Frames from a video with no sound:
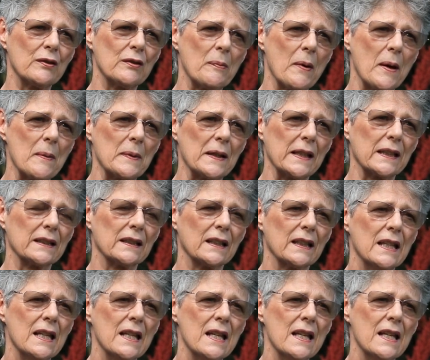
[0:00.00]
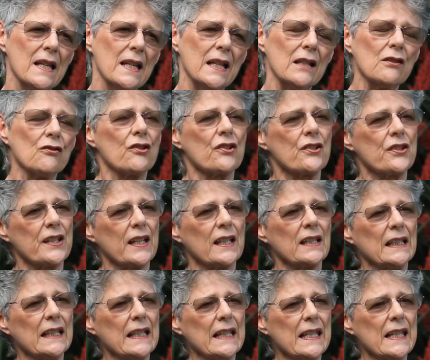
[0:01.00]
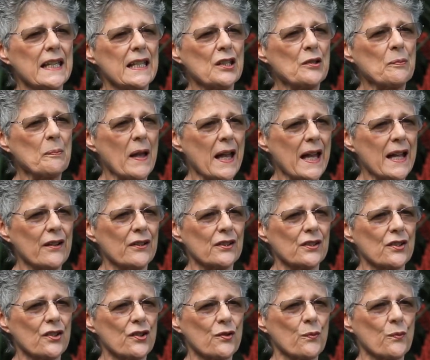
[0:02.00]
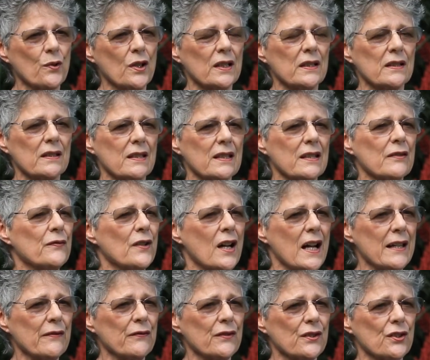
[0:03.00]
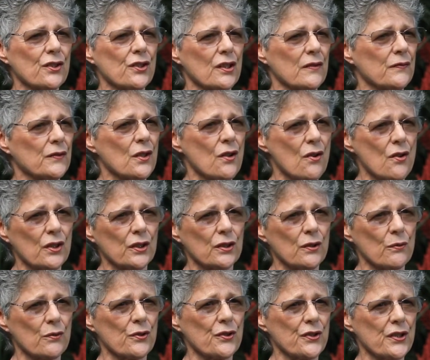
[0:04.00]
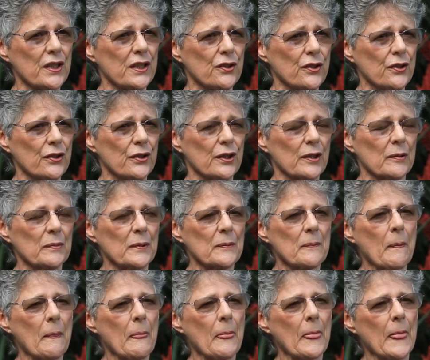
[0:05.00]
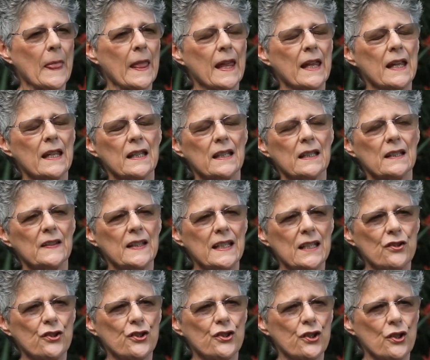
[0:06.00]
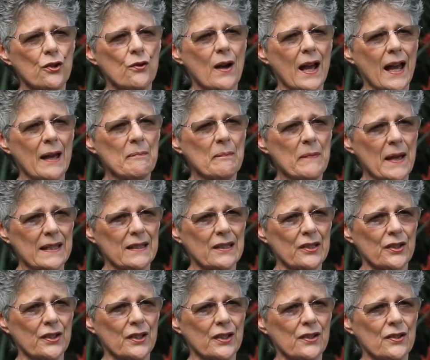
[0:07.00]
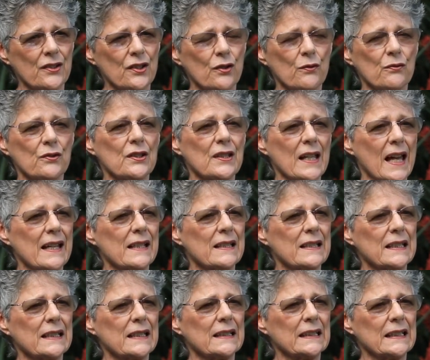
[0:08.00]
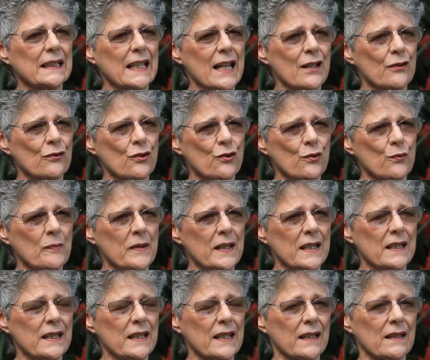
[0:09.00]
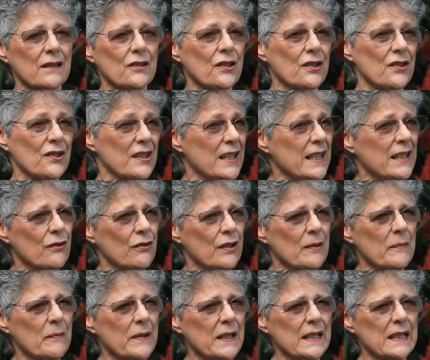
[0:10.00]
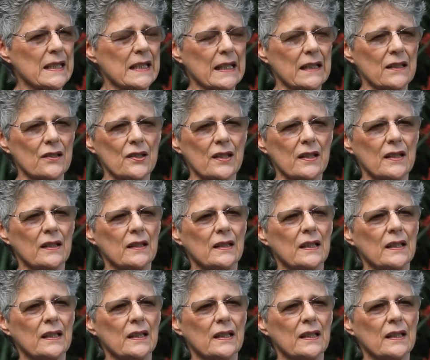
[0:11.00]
Republic. Interestingly, his parents were survivors of the Holocaust in Europe. These two ambassadors who sat in the council meetings, the secret meetings,